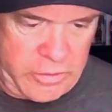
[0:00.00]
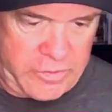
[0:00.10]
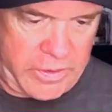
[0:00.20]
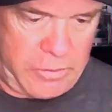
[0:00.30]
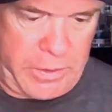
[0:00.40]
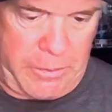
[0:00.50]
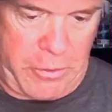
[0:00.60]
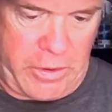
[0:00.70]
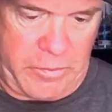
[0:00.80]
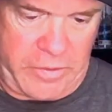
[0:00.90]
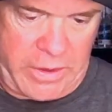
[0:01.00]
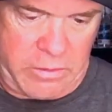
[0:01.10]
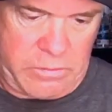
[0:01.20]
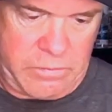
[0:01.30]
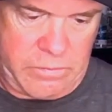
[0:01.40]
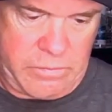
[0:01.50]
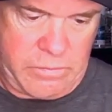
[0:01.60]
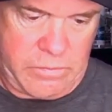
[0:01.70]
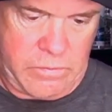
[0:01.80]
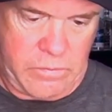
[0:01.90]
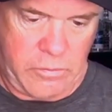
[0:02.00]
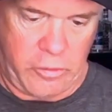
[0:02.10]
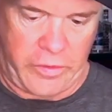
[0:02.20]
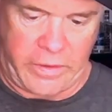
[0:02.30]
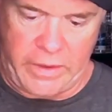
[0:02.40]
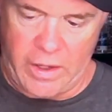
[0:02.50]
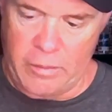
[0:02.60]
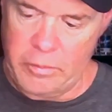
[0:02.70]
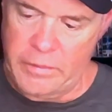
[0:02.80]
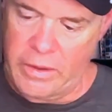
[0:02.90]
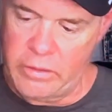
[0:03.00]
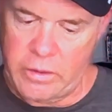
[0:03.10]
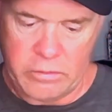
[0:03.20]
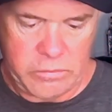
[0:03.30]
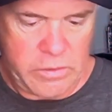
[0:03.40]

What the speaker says: Looks like the paper comes out. Or is that the album? I don't know.